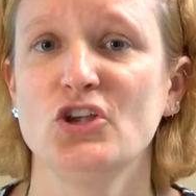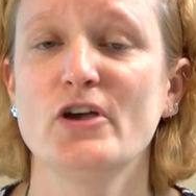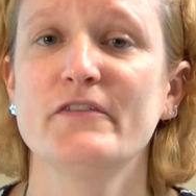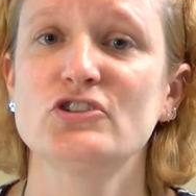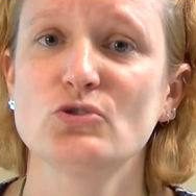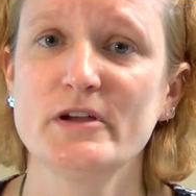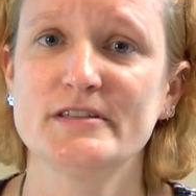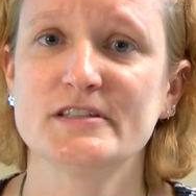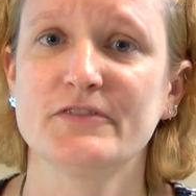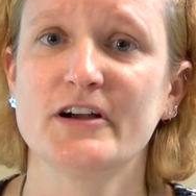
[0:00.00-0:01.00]
You have a
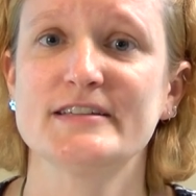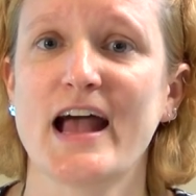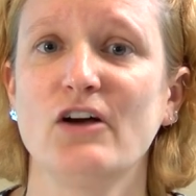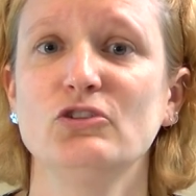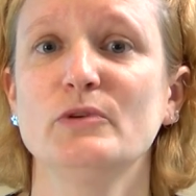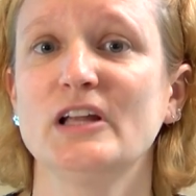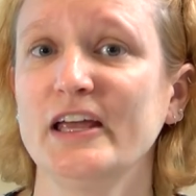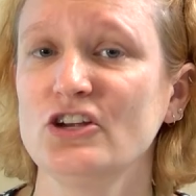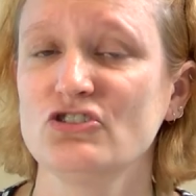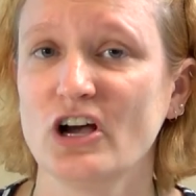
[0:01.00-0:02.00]
choice as far as how you would
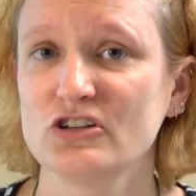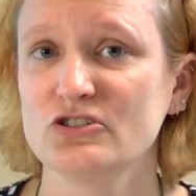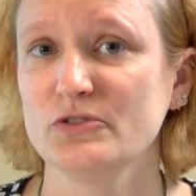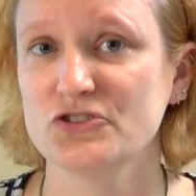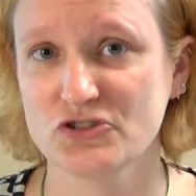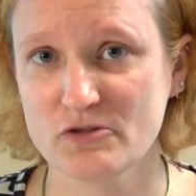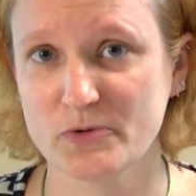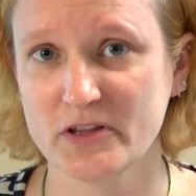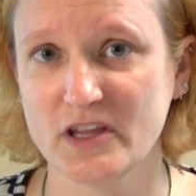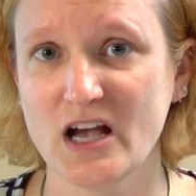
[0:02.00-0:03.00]
like your dog to
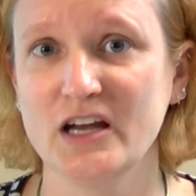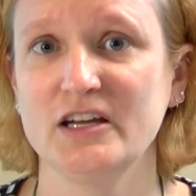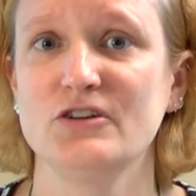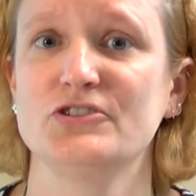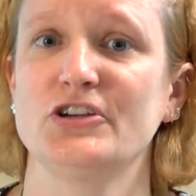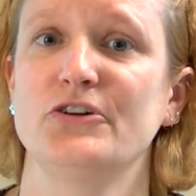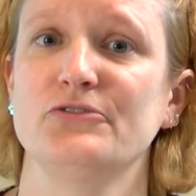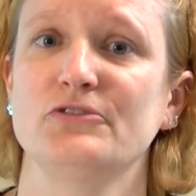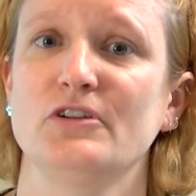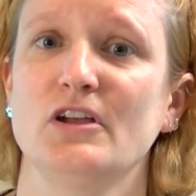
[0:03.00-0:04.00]
interpret the audio tone.
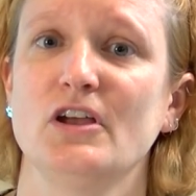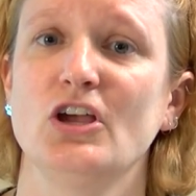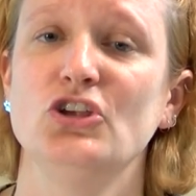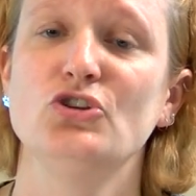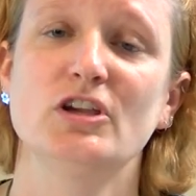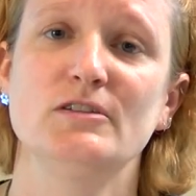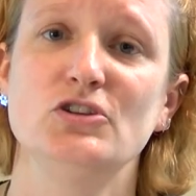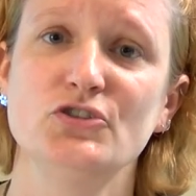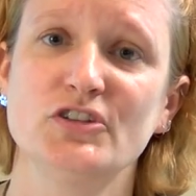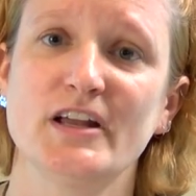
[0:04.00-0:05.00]
You could
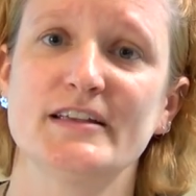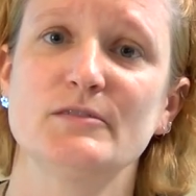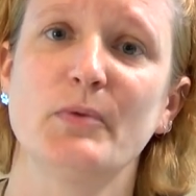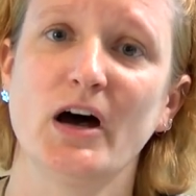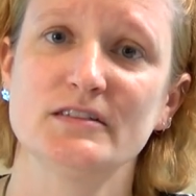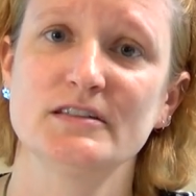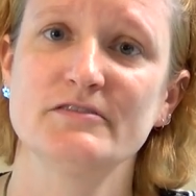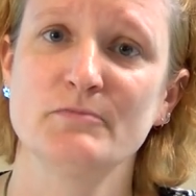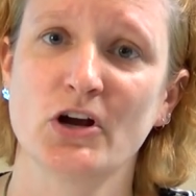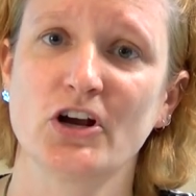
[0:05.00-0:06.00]
use it as a
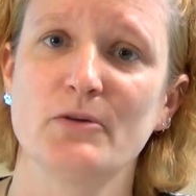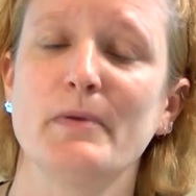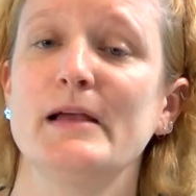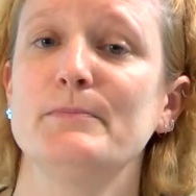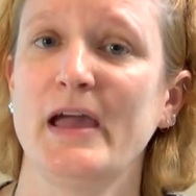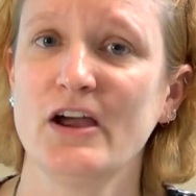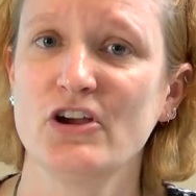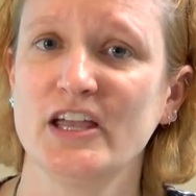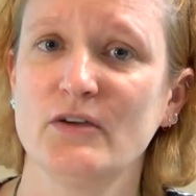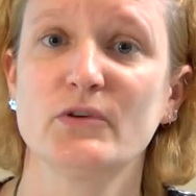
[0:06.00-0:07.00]
positive marker by
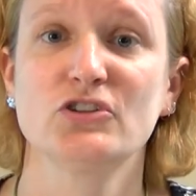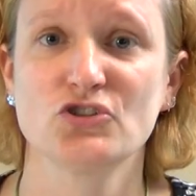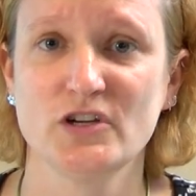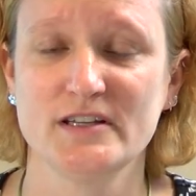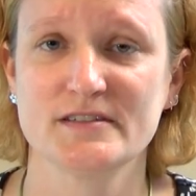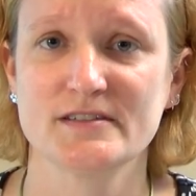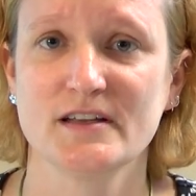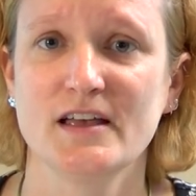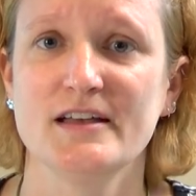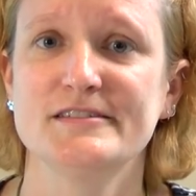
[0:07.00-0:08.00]
pairing it with treats,
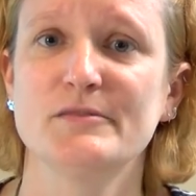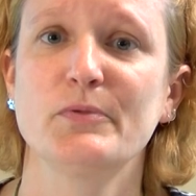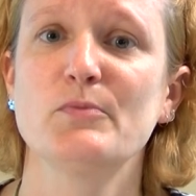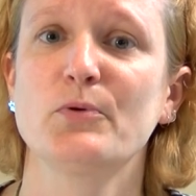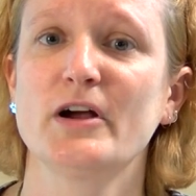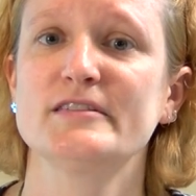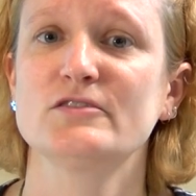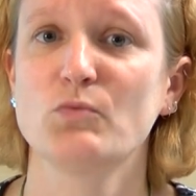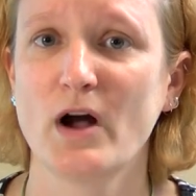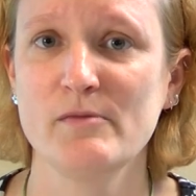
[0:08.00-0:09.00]
Simply press
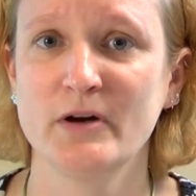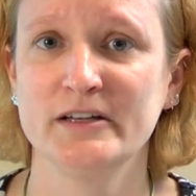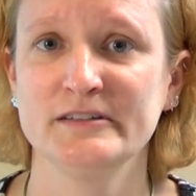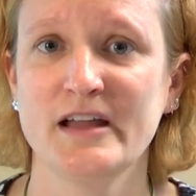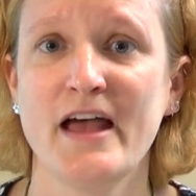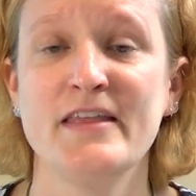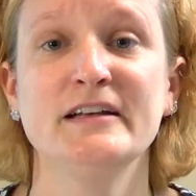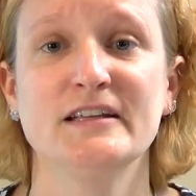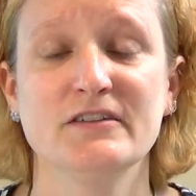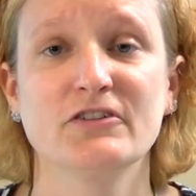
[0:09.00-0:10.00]
the Y button and
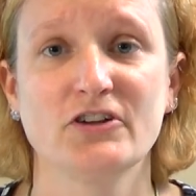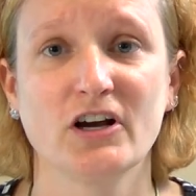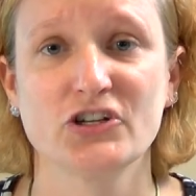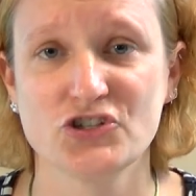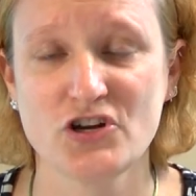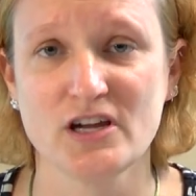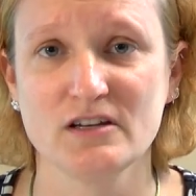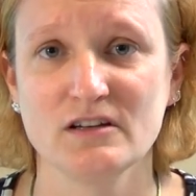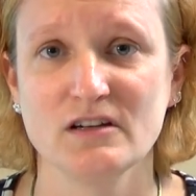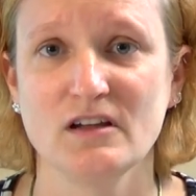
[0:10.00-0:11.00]
then give your dog a treat.
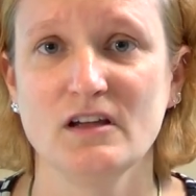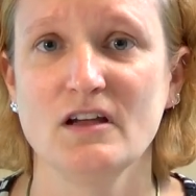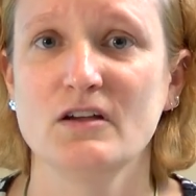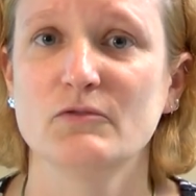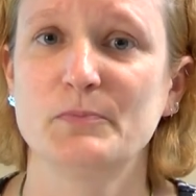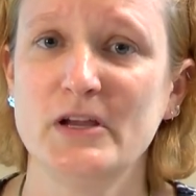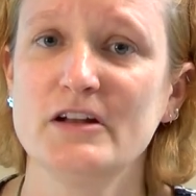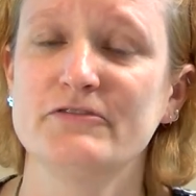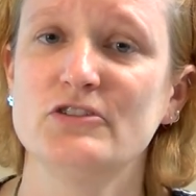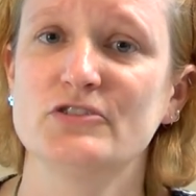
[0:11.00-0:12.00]
Repeat
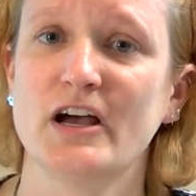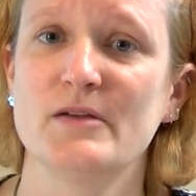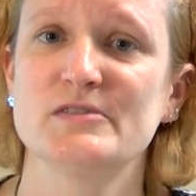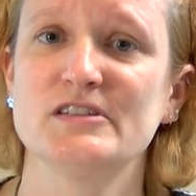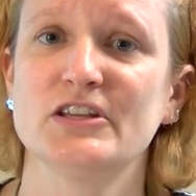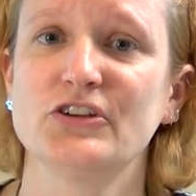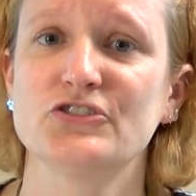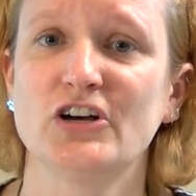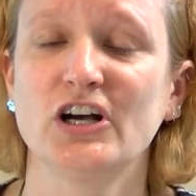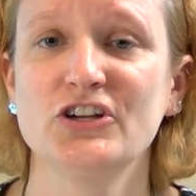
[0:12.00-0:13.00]
a few times until your
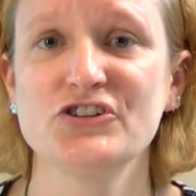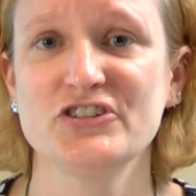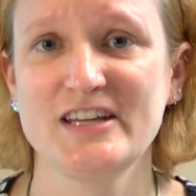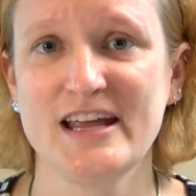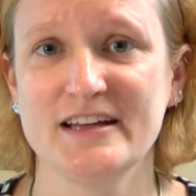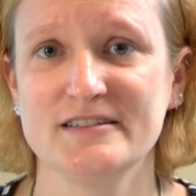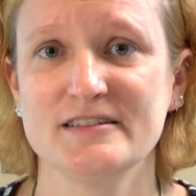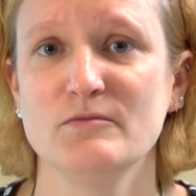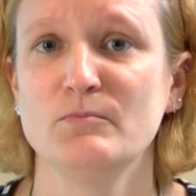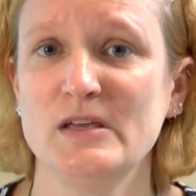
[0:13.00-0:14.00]
dog understands
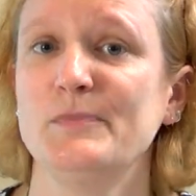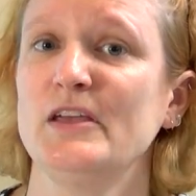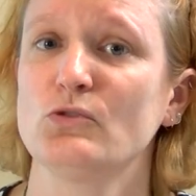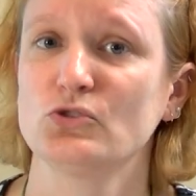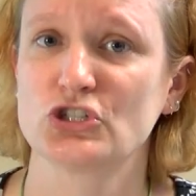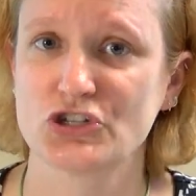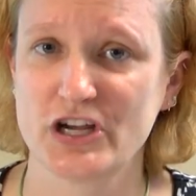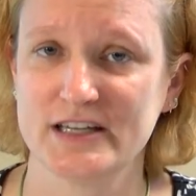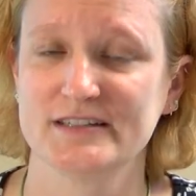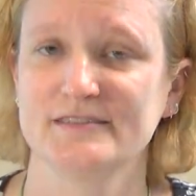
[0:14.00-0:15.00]
beep equals
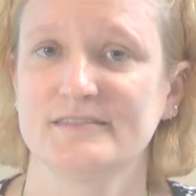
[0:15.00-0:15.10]
treat.